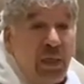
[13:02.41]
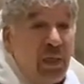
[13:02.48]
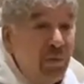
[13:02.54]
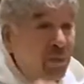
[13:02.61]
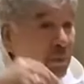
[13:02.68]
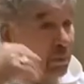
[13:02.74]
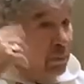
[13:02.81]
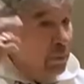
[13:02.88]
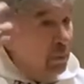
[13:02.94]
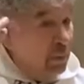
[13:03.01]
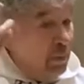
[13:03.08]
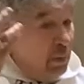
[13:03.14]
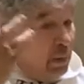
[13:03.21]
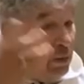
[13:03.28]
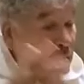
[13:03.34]
even
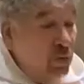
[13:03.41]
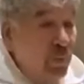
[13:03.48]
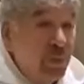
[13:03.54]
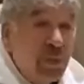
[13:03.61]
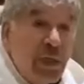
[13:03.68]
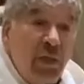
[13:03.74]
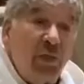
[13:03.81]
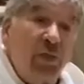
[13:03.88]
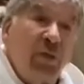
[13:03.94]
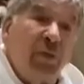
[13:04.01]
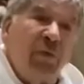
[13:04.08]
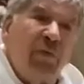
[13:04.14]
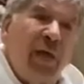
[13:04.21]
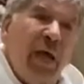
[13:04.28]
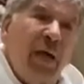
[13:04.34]
interpretations
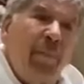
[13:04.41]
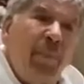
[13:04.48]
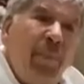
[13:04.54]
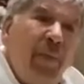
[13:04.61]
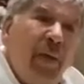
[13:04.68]
of that.